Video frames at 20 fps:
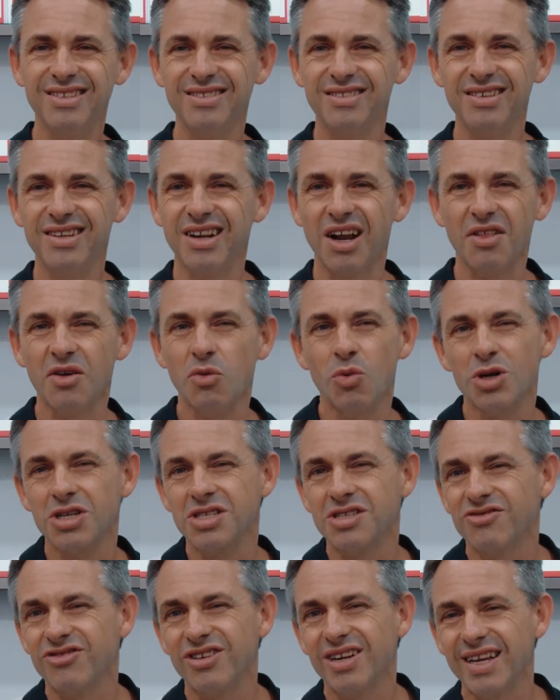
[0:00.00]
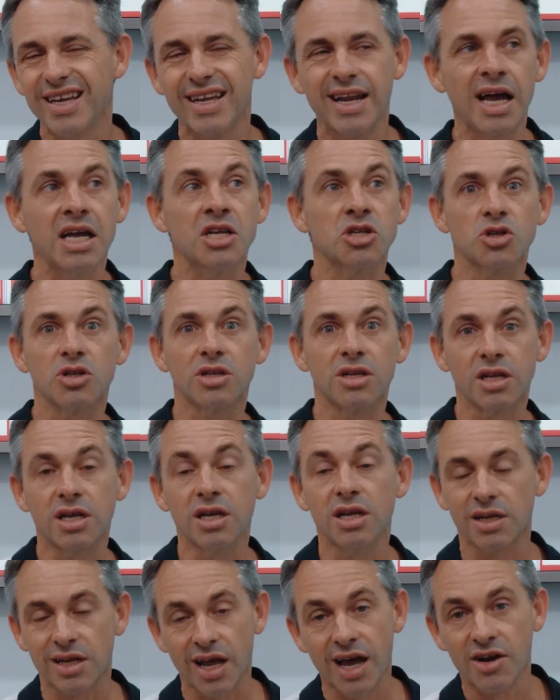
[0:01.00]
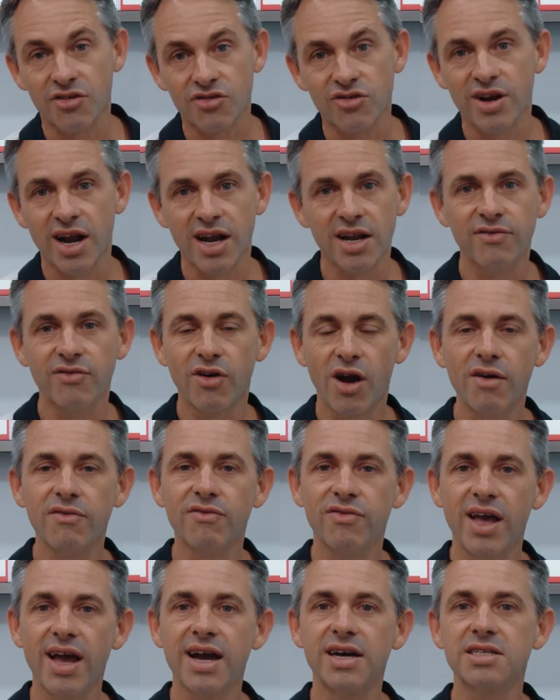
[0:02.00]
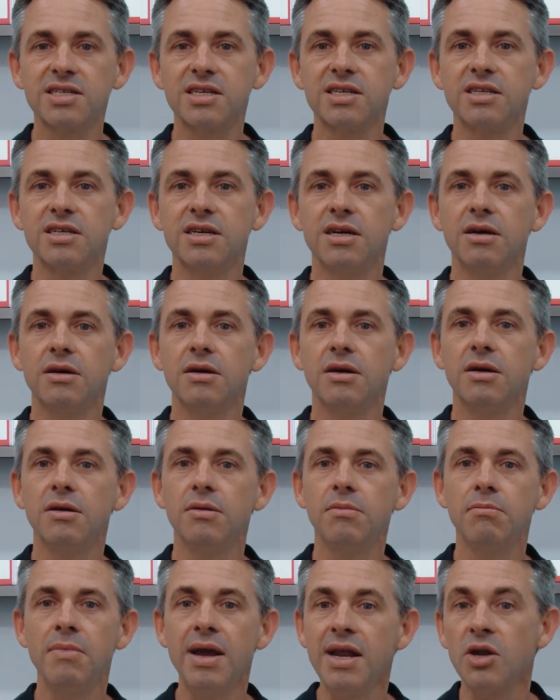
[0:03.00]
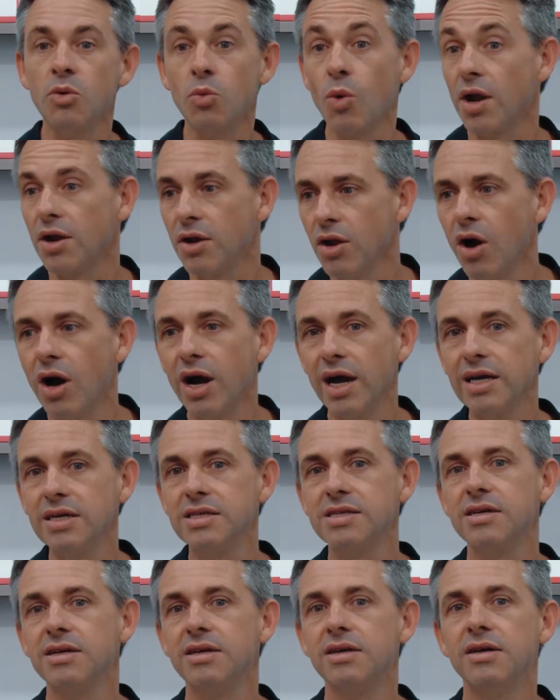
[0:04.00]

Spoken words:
there wasn't really an angel that killed 185,000 men in one night,